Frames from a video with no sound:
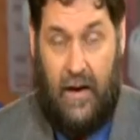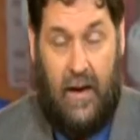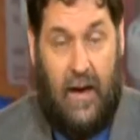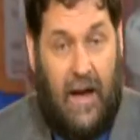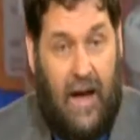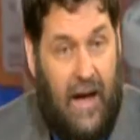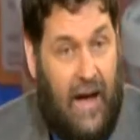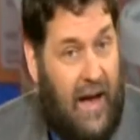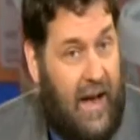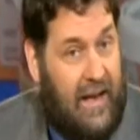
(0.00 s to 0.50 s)

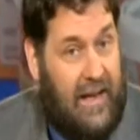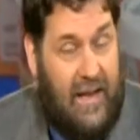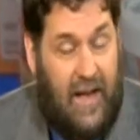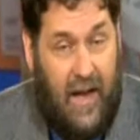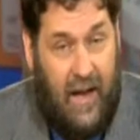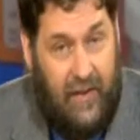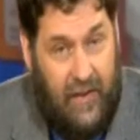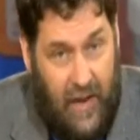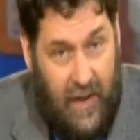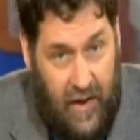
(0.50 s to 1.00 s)
And I
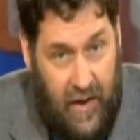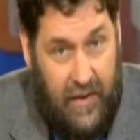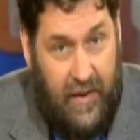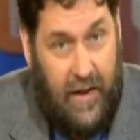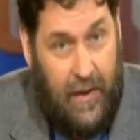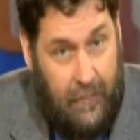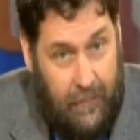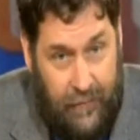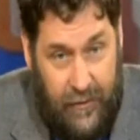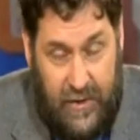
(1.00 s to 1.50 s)
cannot
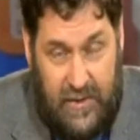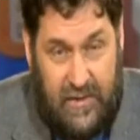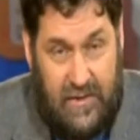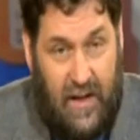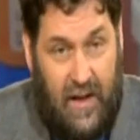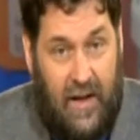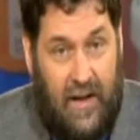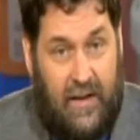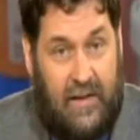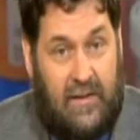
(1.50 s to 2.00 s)

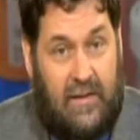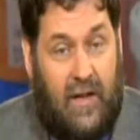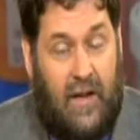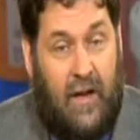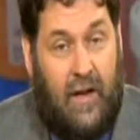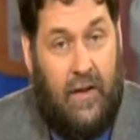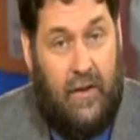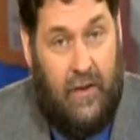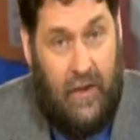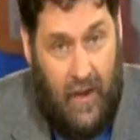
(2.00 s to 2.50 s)
emphasize
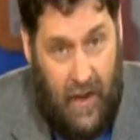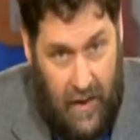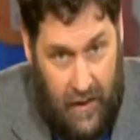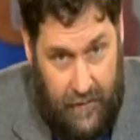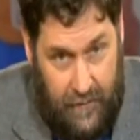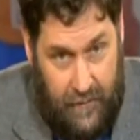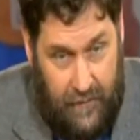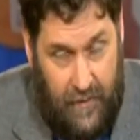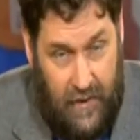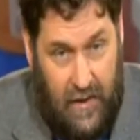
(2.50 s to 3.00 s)

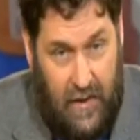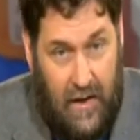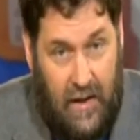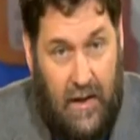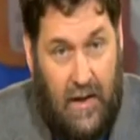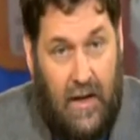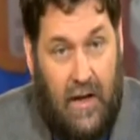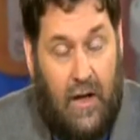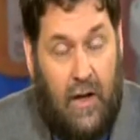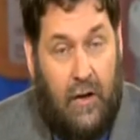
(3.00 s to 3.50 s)
enough,
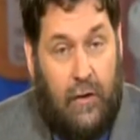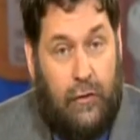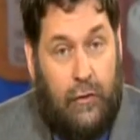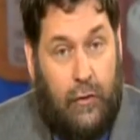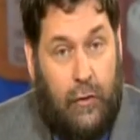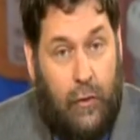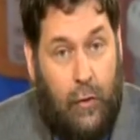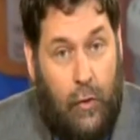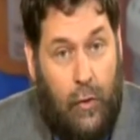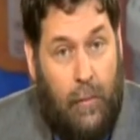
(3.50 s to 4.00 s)

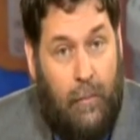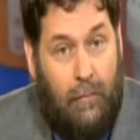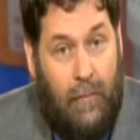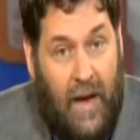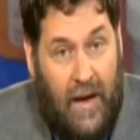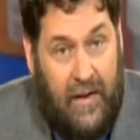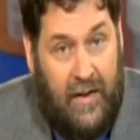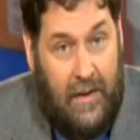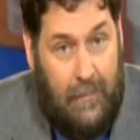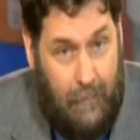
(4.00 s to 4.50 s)
too
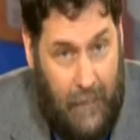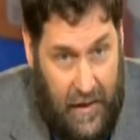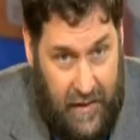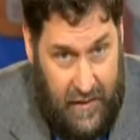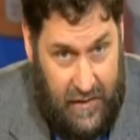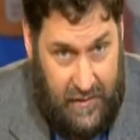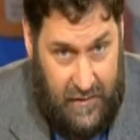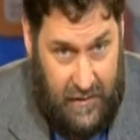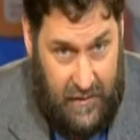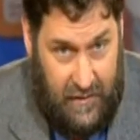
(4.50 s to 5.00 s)
many
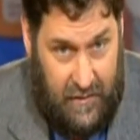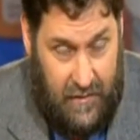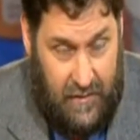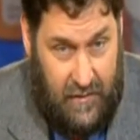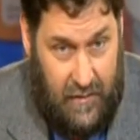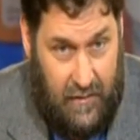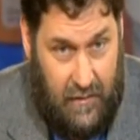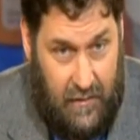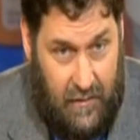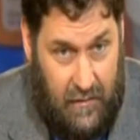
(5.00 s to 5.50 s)

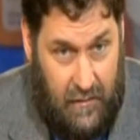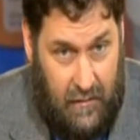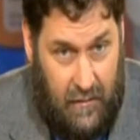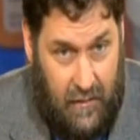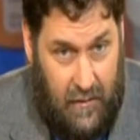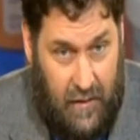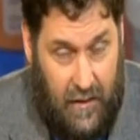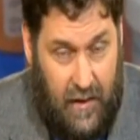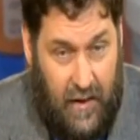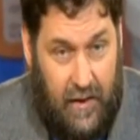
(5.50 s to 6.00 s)
medicines
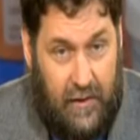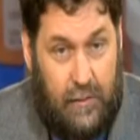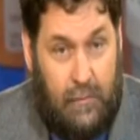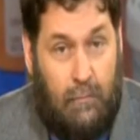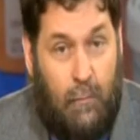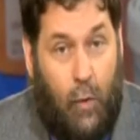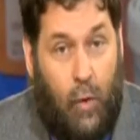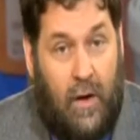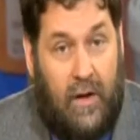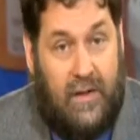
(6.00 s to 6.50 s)

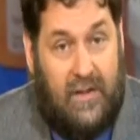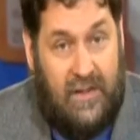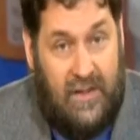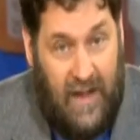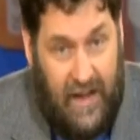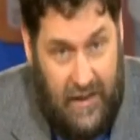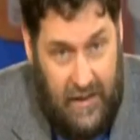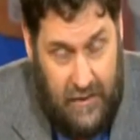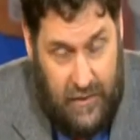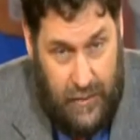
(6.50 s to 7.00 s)
is more
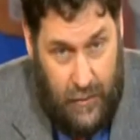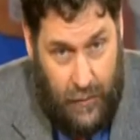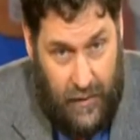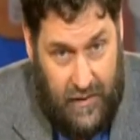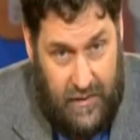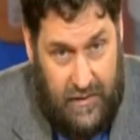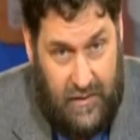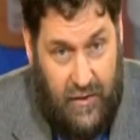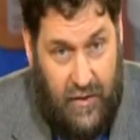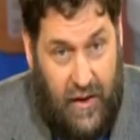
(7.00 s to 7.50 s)

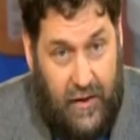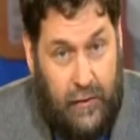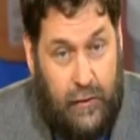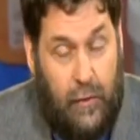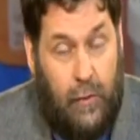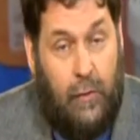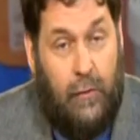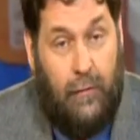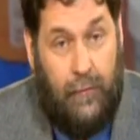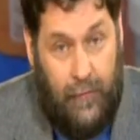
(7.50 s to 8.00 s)
dangerous than
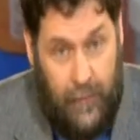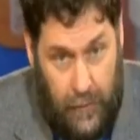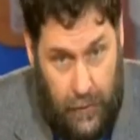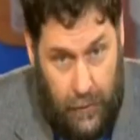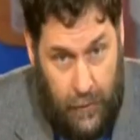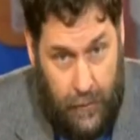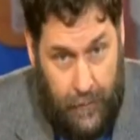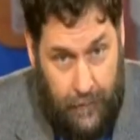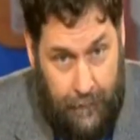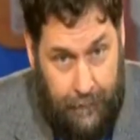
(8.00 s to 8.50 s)
too
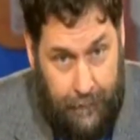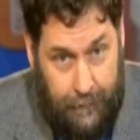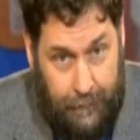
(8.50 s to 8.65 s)
few.